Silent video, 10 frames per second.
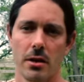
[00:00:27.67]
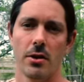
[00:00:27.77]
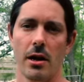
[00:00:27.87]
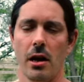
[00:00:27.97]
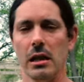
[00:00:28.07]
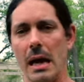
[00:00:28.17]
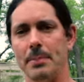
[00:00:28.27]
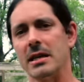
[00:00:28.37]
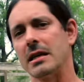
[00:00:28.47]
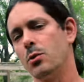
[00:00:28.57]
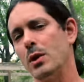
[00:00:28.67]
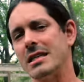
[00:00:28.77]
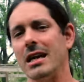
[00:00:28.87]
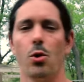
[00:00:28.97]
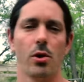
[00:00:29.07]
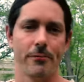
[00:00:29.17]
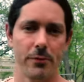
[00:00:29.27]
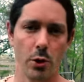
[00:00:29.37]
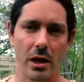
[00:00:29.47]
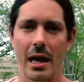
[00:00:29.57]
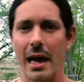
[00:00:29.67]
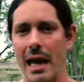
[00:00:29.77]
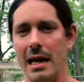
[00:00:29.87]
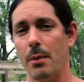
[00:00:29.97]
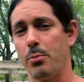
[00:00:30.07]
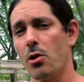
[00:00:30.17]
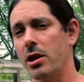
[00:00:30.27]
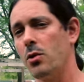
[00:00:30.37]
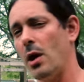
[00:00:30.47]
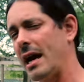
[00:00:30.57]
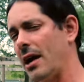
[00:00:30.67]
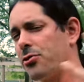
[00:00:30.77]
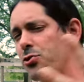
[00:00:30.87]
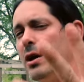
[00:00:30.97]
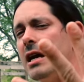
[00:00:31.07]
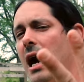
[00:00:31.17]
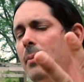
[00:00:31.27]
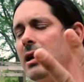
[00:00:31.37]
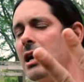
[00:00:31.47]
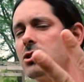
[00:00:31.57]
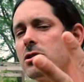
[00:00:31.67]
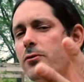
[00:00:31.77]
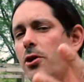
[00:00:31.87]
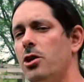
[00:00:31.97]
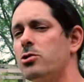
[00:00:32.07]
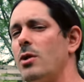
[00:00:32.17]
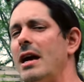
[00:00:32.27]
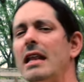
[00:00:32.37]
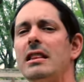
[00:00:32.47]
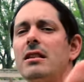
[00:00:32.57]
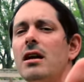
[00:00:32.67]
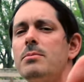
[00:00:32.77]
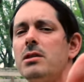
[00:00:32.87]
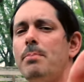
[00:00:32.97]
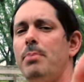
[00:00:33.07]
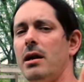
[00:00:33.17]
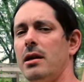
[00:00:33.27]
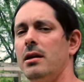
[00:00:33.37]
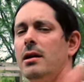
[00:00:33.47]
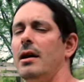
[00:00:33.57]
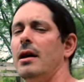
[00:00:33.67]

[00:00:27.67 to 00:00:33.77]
Right, a lop tick and a wit tick, or a fluid and a broken. I got three combinations for you, so hit the thumbs up button